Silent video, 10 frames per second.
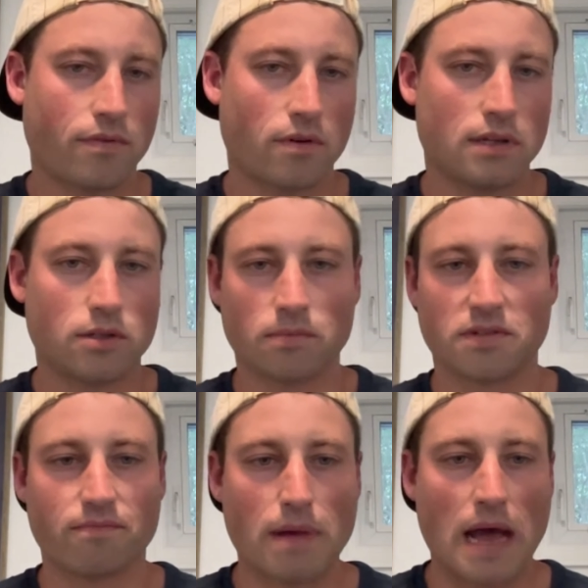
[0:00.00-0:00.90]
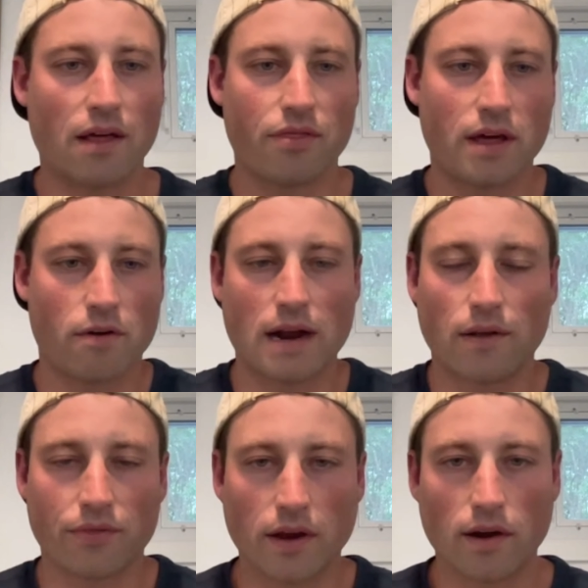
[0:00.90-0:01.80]
for in terms of math that are
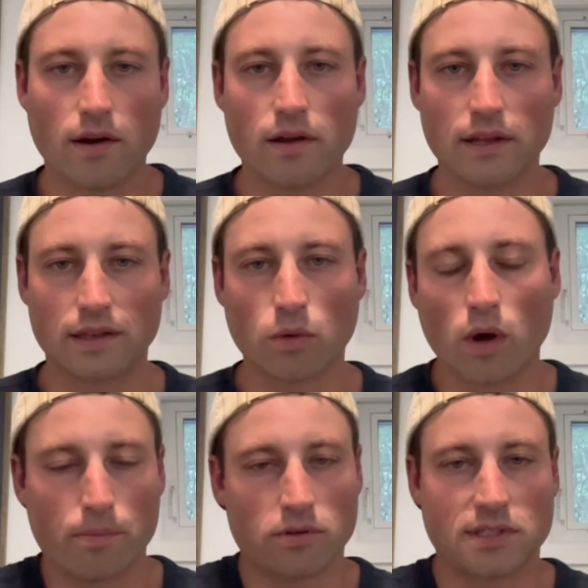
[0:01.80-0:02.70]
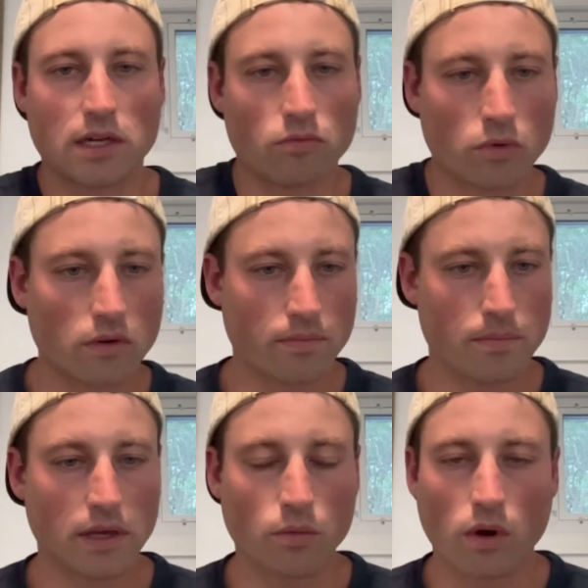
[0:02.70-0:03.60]
out there, like the one percent rule
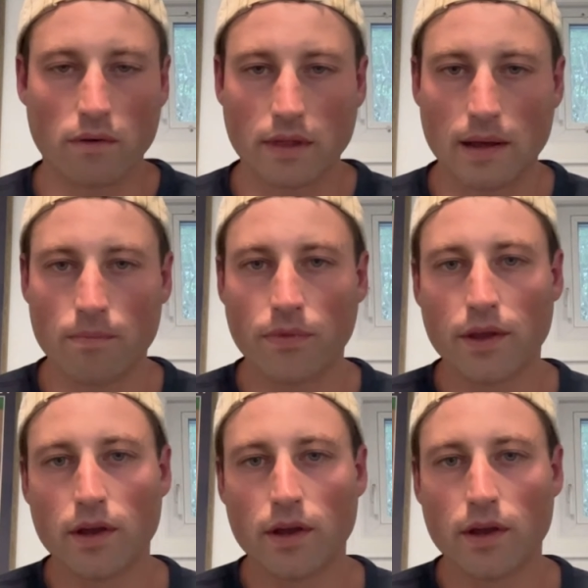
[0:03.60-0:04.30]
being one of them,